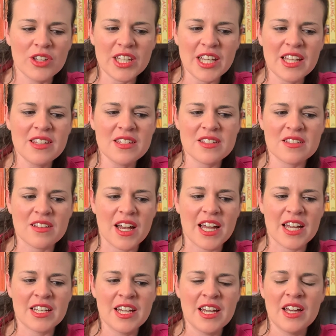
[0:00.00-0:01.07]
On the other
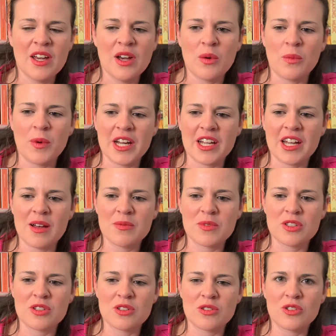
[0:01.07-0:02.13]
side, when it
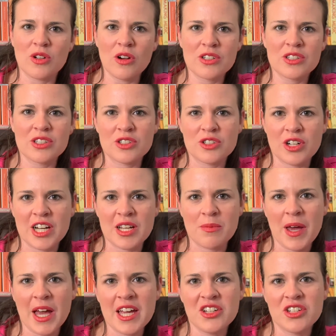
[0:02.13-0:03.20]
comes to doctors
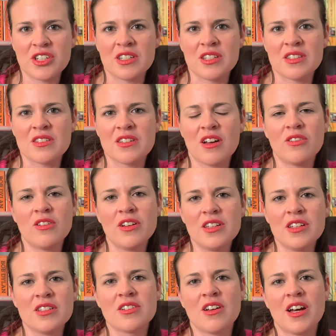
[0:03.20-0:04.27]
treating patients, a
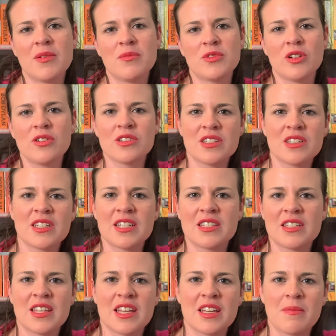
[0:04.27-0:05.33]
lot of the time doctors need
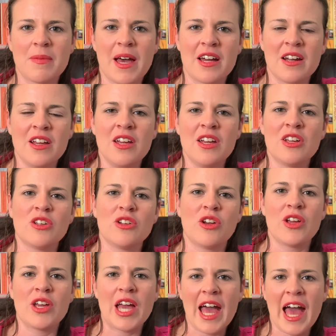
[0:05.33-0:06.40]
to think about, you
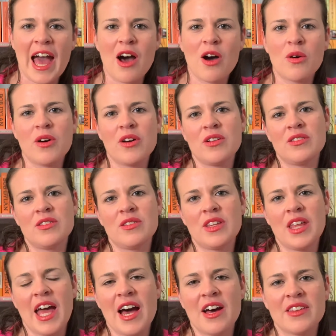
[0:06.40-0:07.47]
know, how
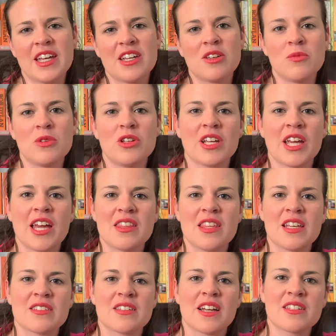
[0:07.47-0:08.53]
how they communicate
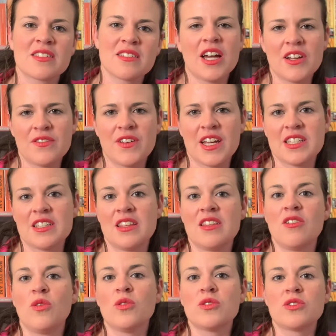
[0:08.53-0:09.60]
things like side effects
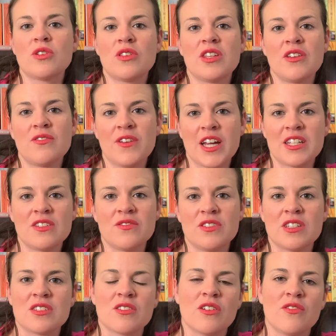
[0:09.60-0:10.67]
and also the
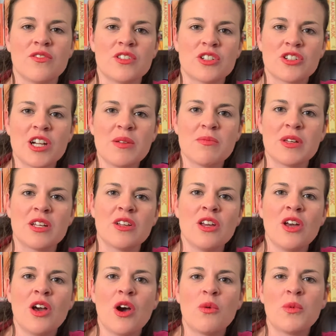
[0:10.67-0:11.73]
effectiveness of the treatment.
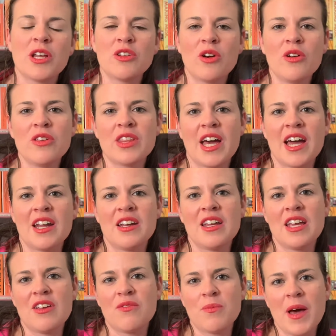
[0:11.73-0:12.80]
we know that
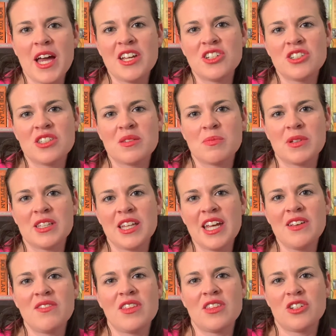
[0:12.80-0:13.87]
if patients
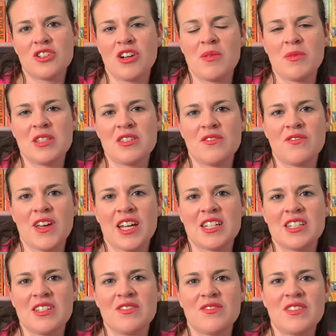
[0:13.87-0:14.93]
believe that the treatment's
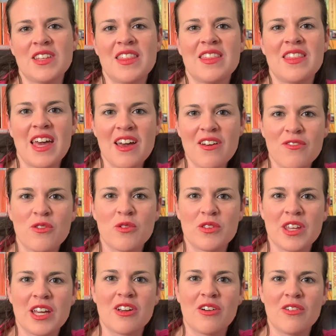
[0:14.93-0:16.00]
effective, then
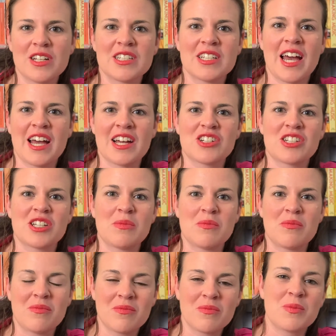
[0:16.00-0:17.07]
therefore they're going to
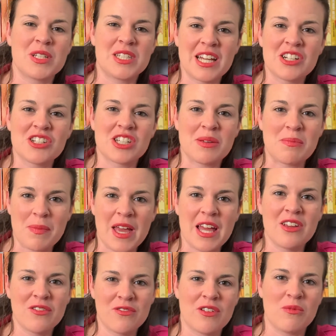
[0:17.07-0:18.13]
actually potentially
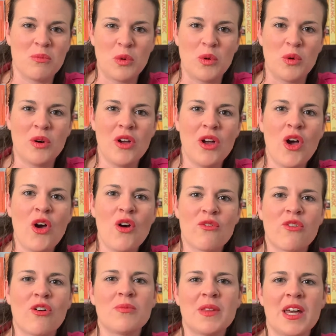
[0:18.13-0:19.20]
benefit more
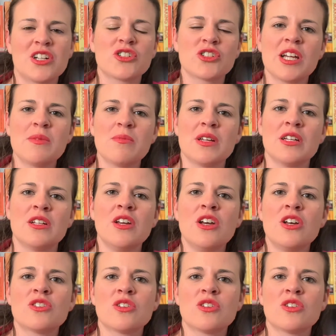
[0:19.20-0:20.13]
from that treatment.